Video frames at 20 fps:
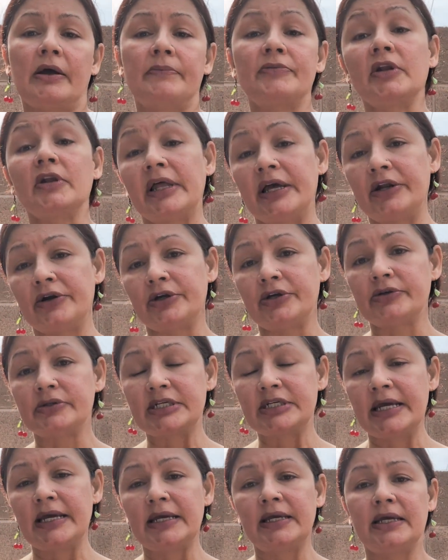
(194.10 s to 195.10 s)
the later you
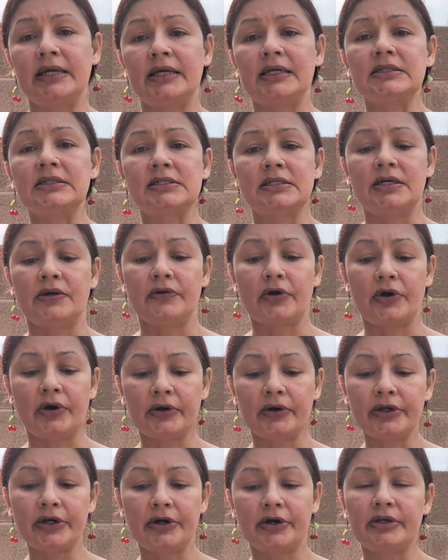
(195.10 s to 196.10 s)
take it. So the
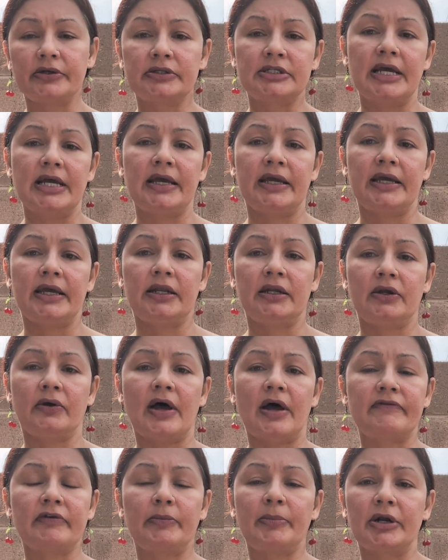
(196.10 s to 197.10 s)
earlier you take it, you'll
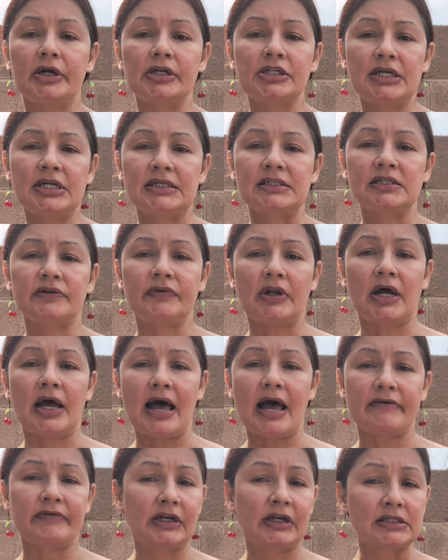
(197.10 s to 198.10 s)
have a better chance of not
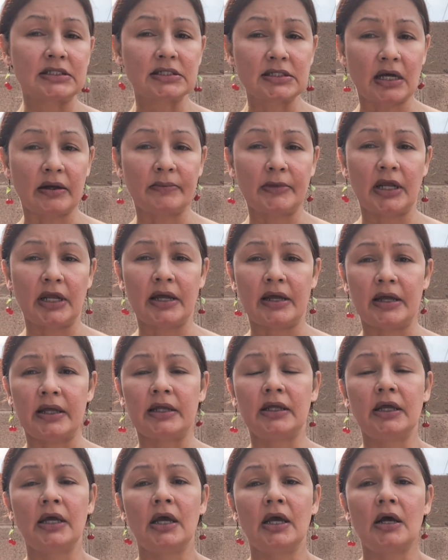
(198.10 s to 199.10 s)
having
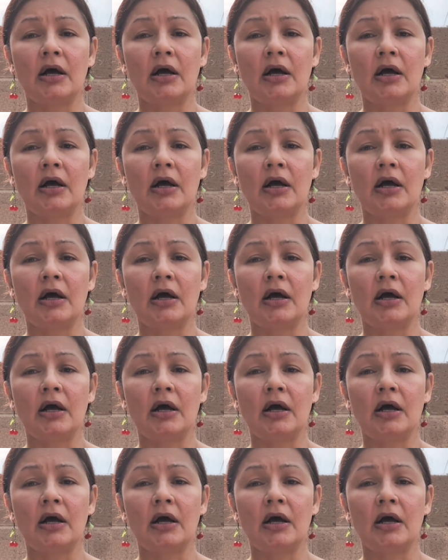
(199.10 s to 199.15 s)
insomnia.